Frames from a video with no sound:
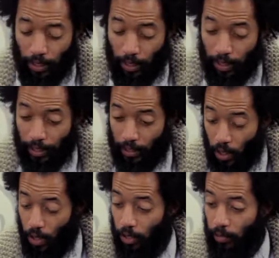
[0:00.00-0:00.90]
He
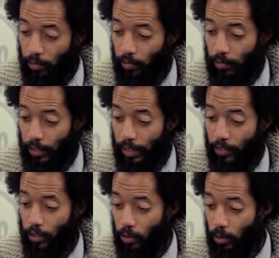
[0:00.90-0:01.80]
called these
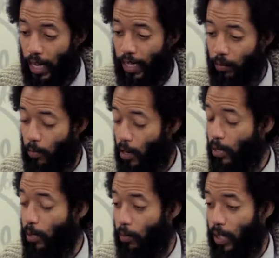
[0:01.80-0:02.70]
two guys
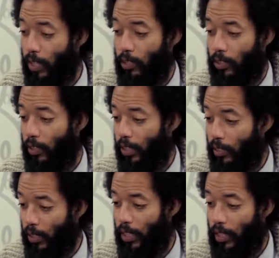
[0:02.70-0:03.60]
Mario Brothers because he'd
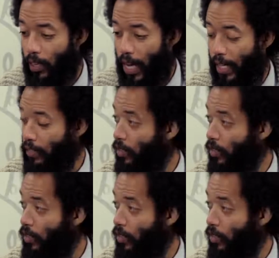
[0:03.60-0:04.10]
seen their ads on